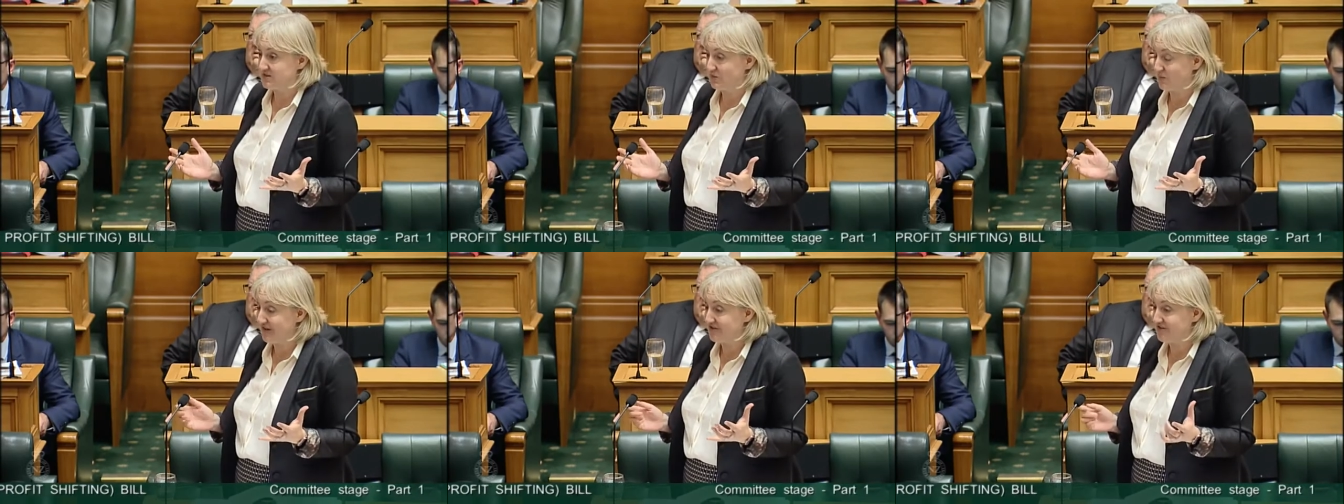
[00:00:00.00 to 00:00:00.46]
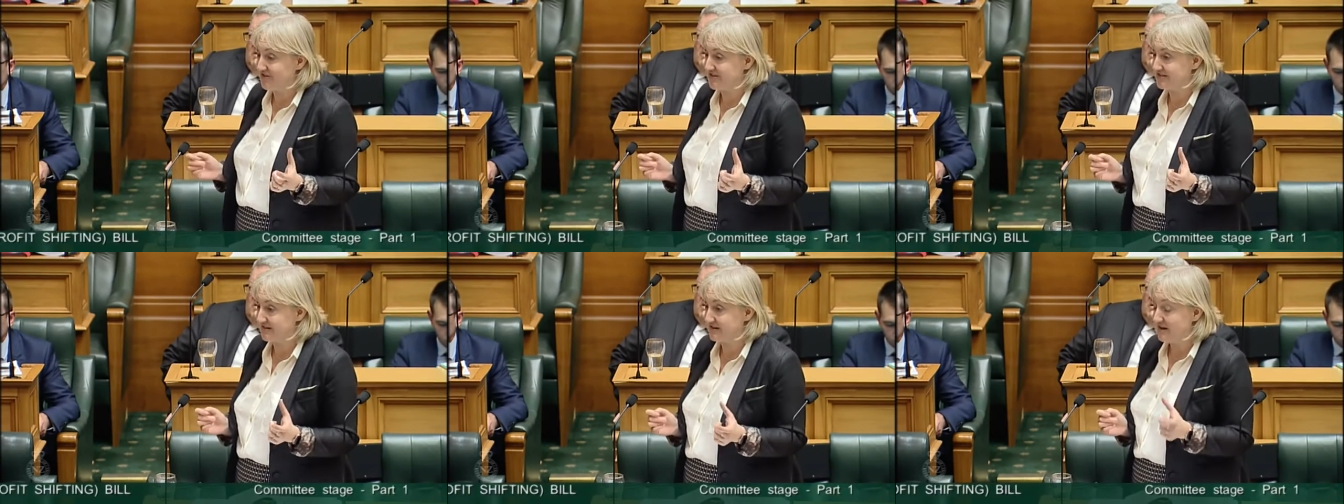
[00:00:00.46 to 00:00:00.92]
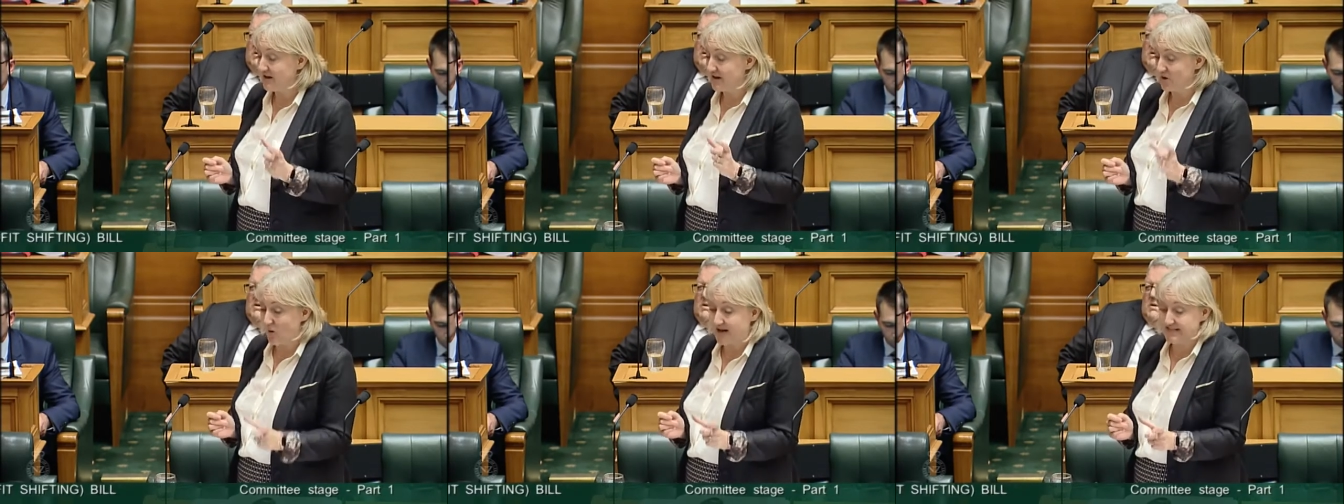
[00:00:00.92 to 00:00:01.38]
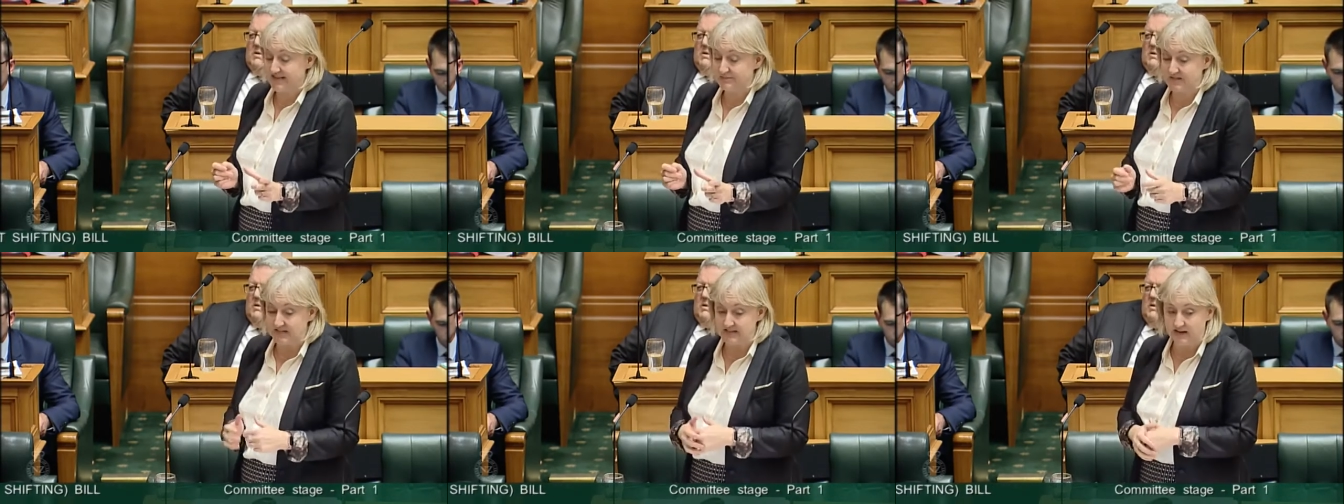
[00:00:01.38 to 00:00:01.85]
We went through this in quite some
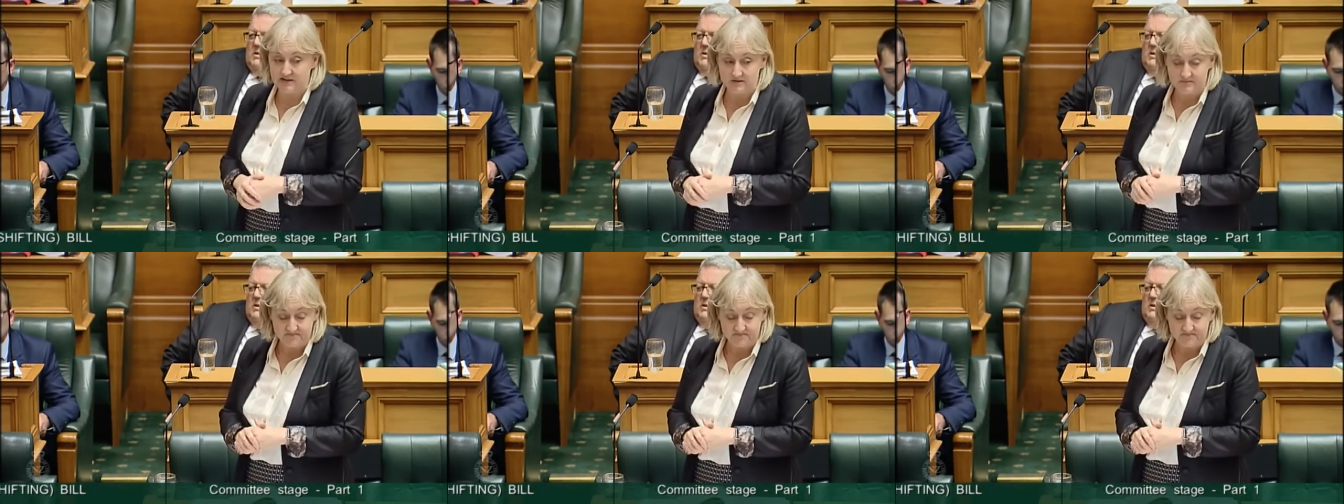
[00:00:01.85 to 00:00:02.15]
detail